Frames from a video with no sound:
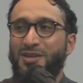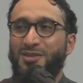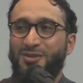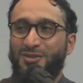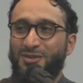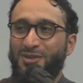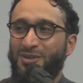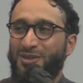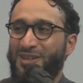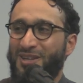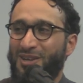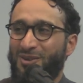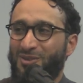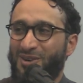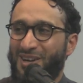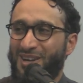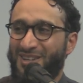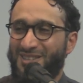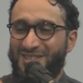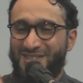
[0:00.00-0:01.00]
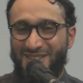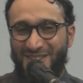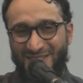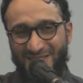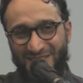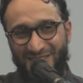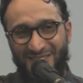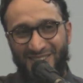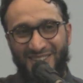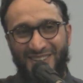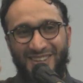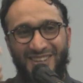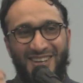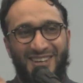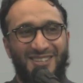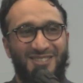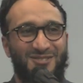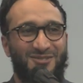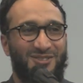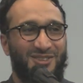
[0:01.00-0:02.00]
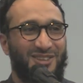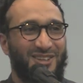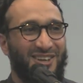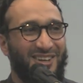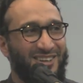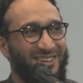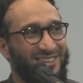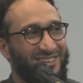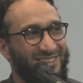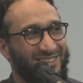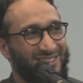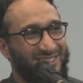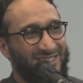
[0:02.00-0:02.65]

But things are not in our hands. Things are in the hands of Allah.